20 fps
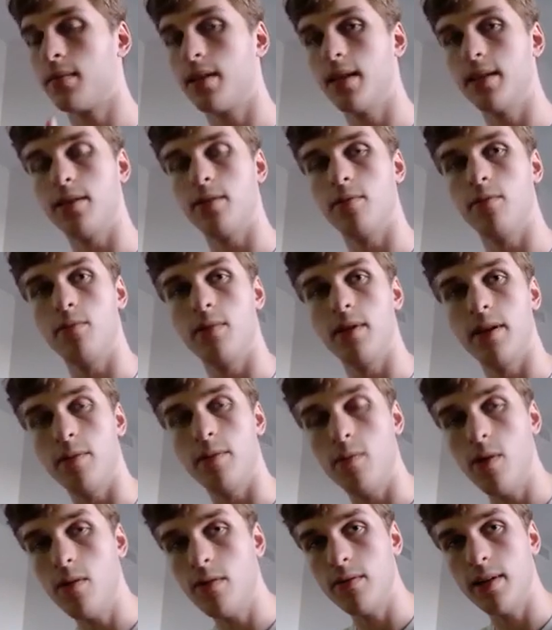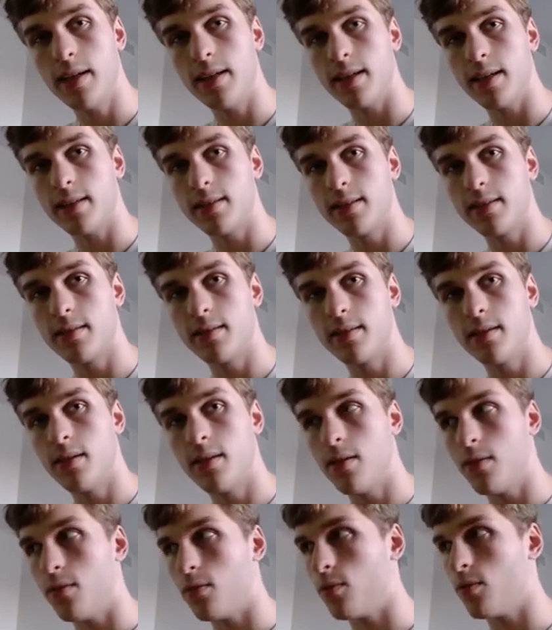is it it won't let us
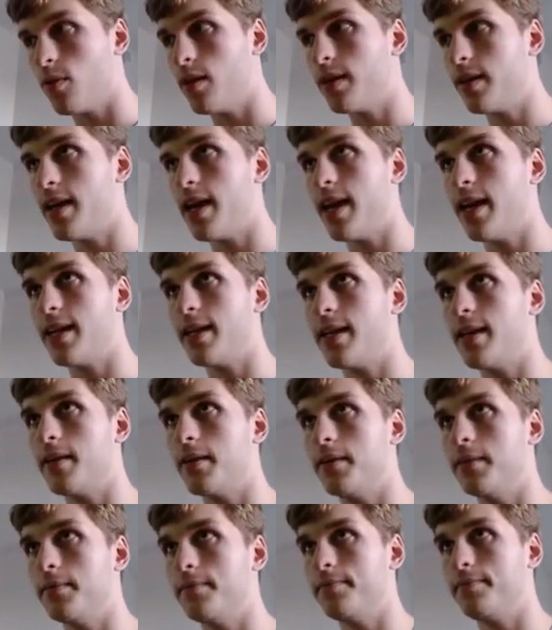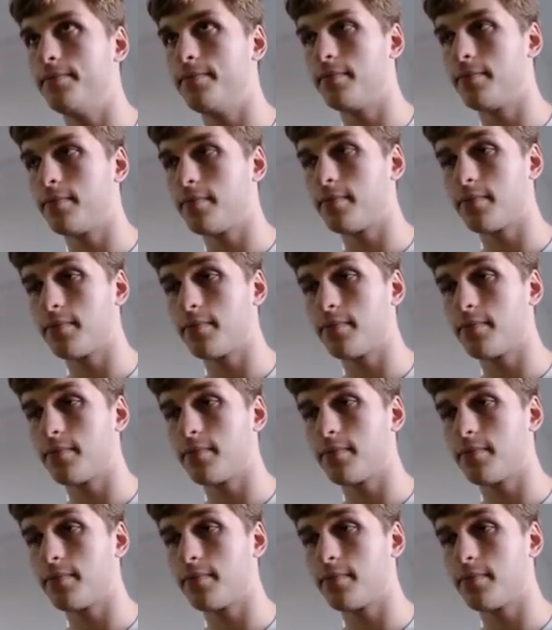run any um,